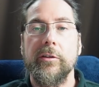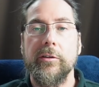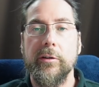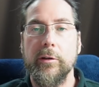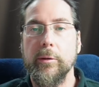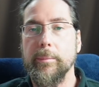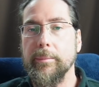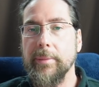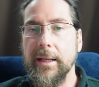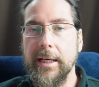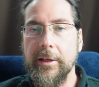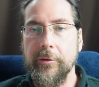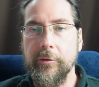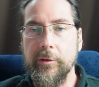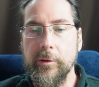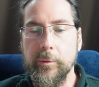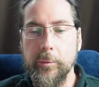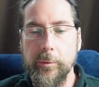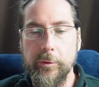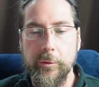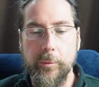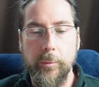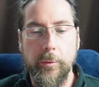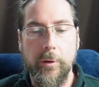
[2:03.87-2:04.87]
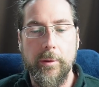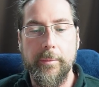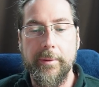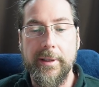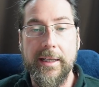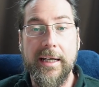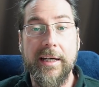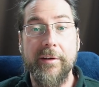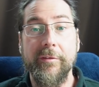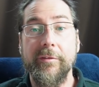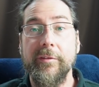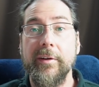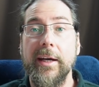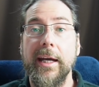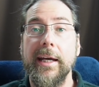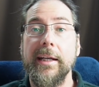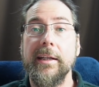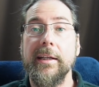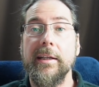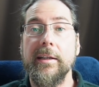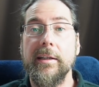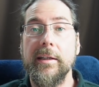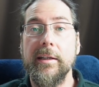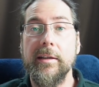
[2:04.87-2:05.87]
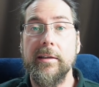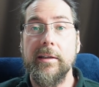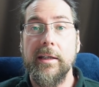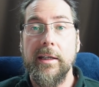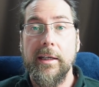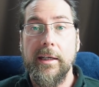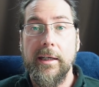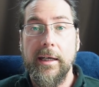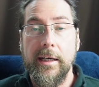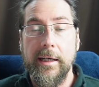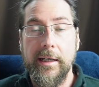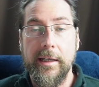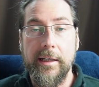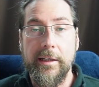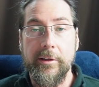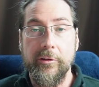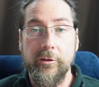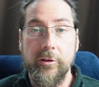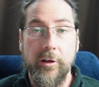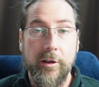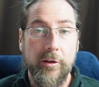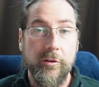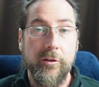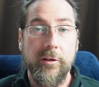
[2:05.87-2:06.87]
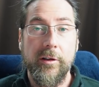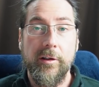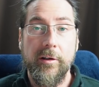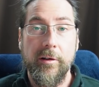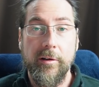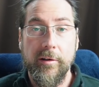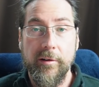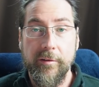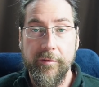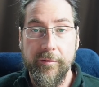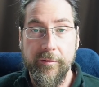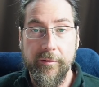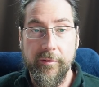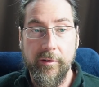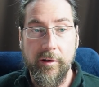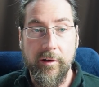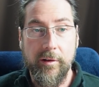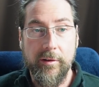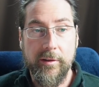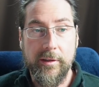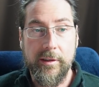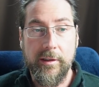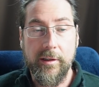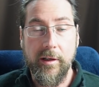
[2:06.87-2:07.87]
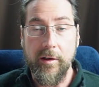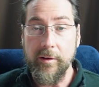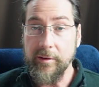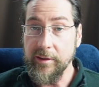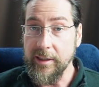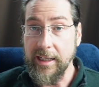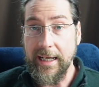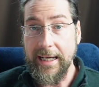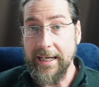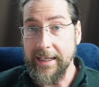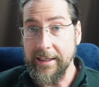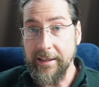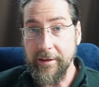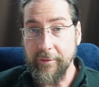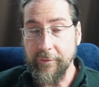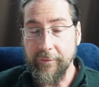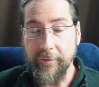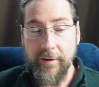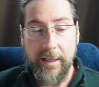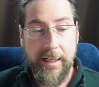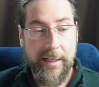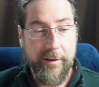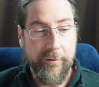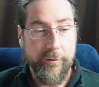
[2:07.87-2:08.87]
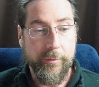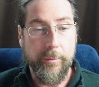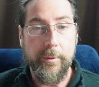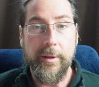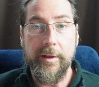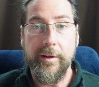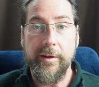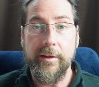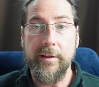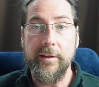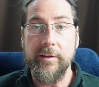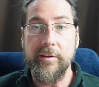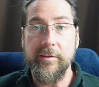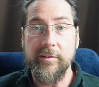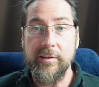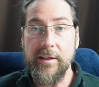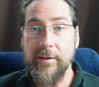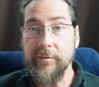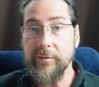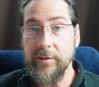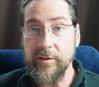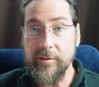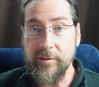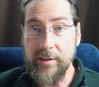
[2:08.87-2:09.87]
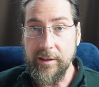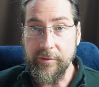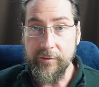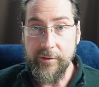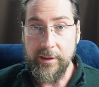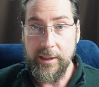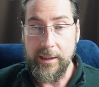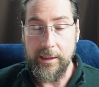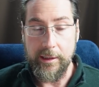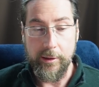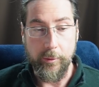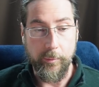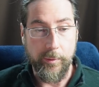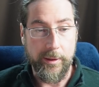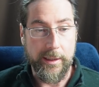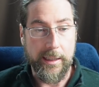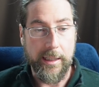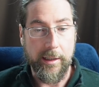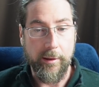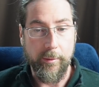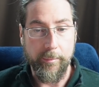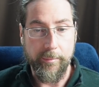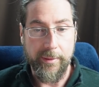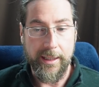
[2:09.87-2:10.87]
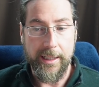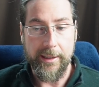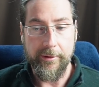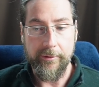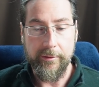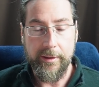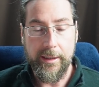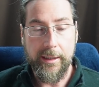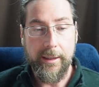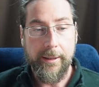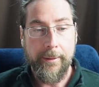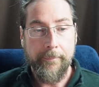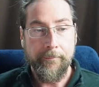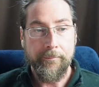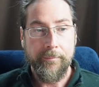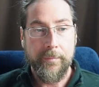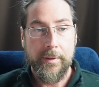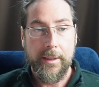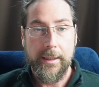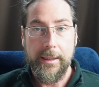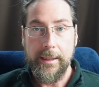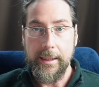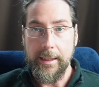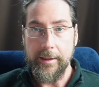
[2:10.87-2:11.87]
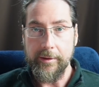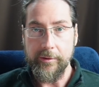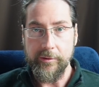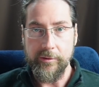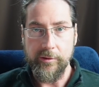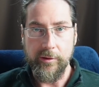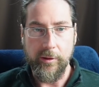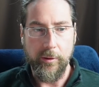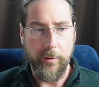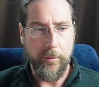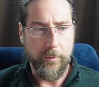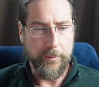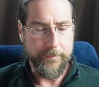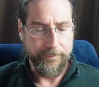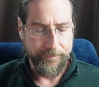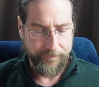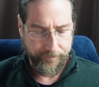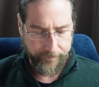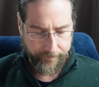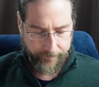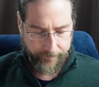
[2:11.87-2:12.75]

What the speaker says: so the battery was warm enough. And I did a charging curve on the Id.5 with the 77 kilowatt hour battery. So